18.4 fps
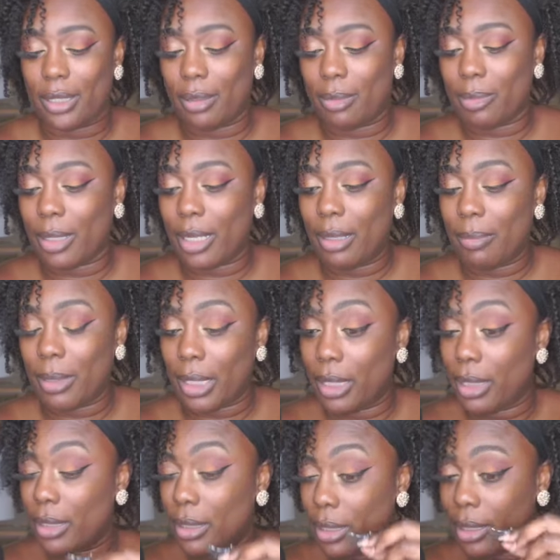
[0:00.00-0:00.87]
aren't by me.
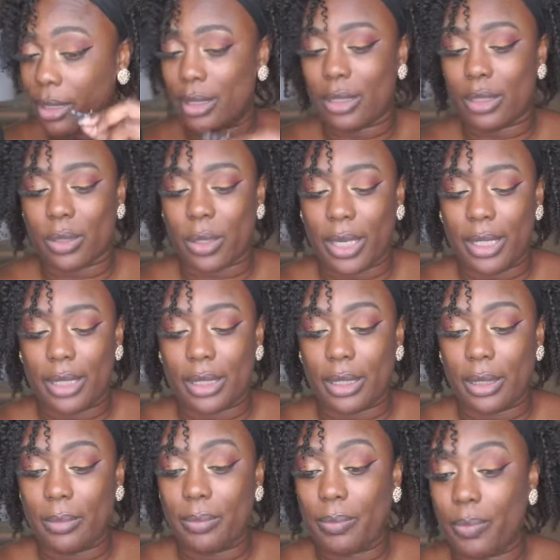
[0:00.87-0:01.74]
Like, that's
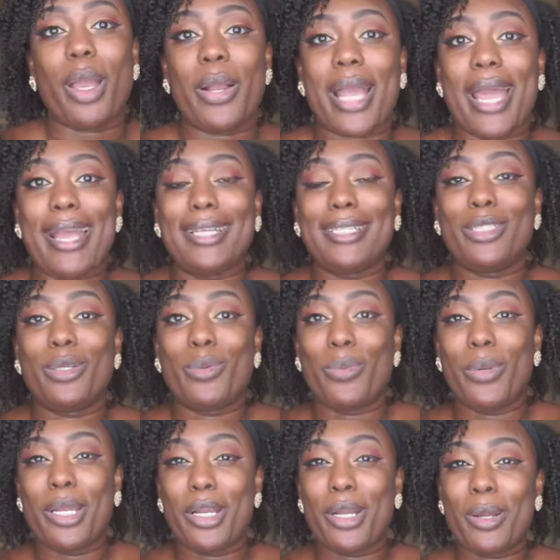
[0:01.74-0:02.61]
crazy. Okay,
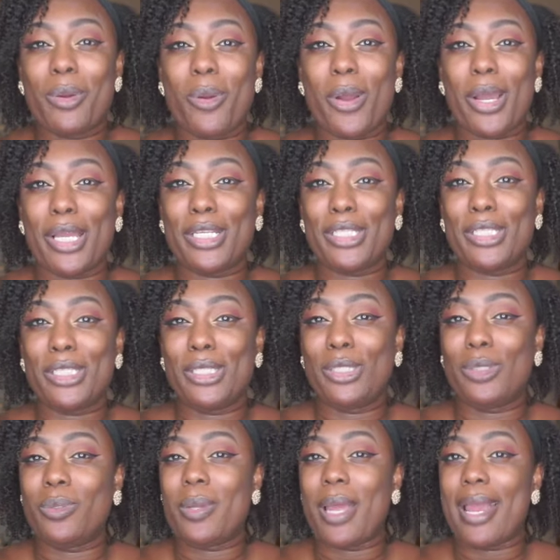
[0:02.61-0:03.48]
we are going
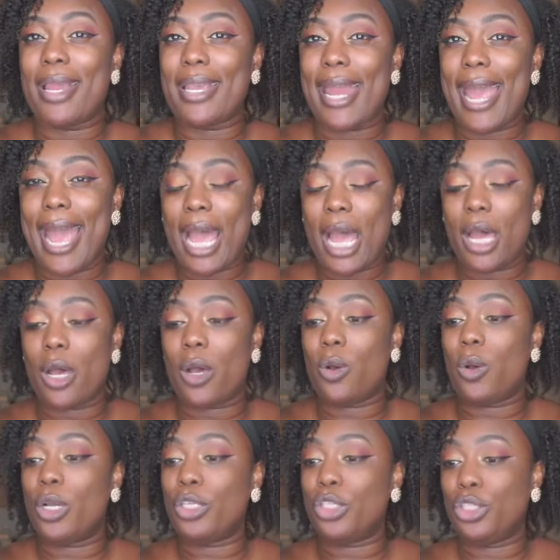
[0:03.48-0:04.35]
to
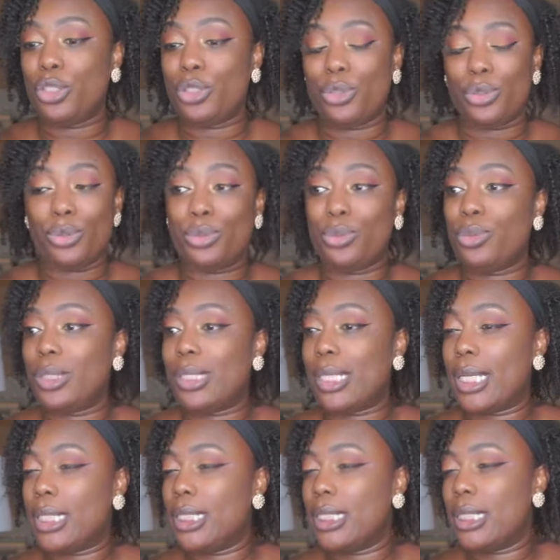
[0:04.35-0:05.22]
now use
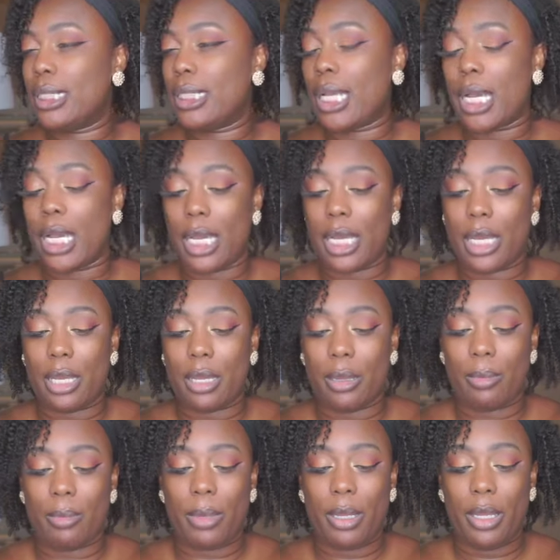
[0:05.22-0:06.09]

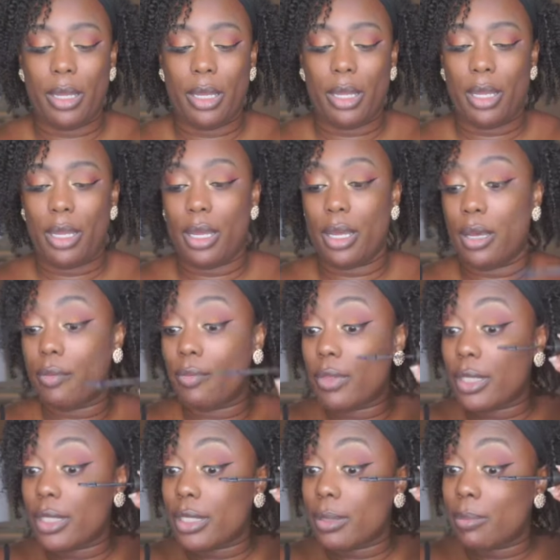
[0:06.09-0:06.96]
some of
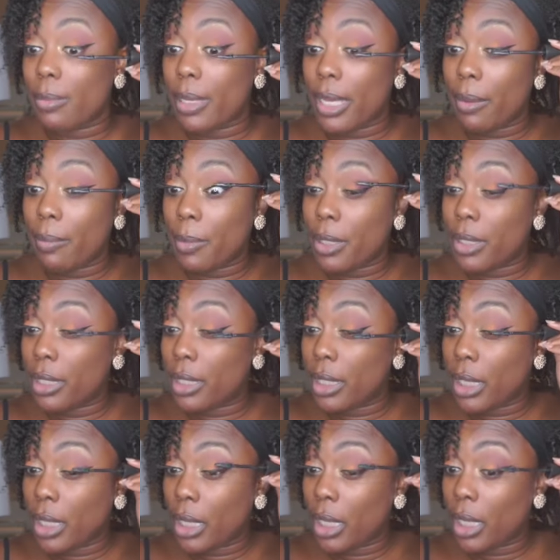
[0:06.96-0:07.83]
this
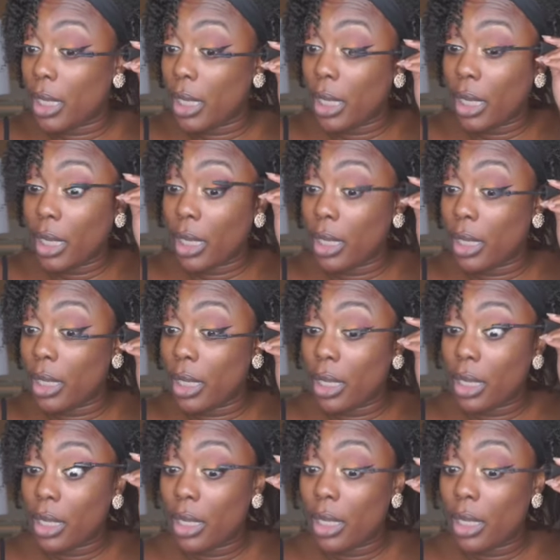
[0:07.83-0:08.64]
Maybelline